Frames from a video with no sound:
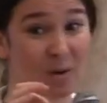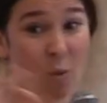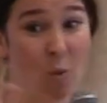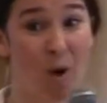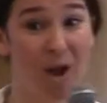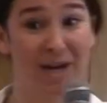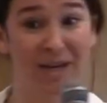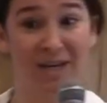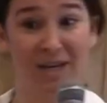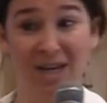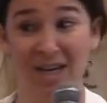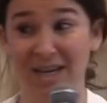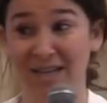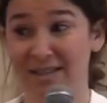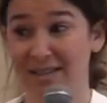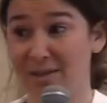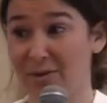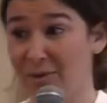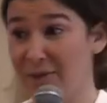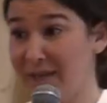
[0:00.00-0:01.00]
what
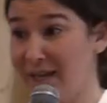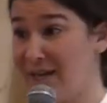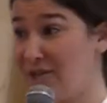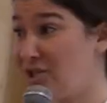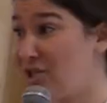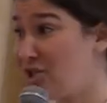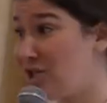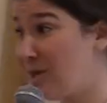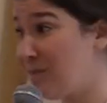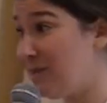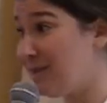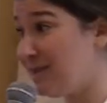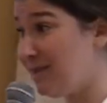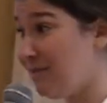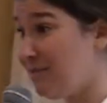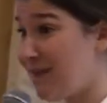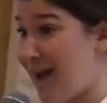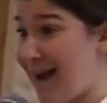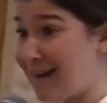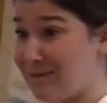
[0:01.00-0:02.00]
needs the relationship is
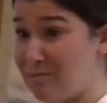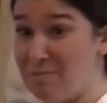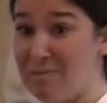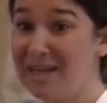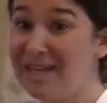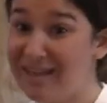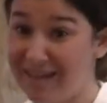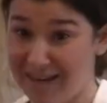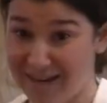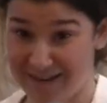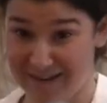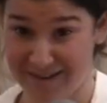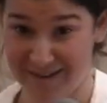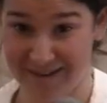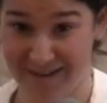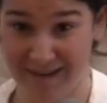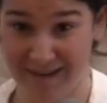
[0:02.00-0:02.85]
in fact meeting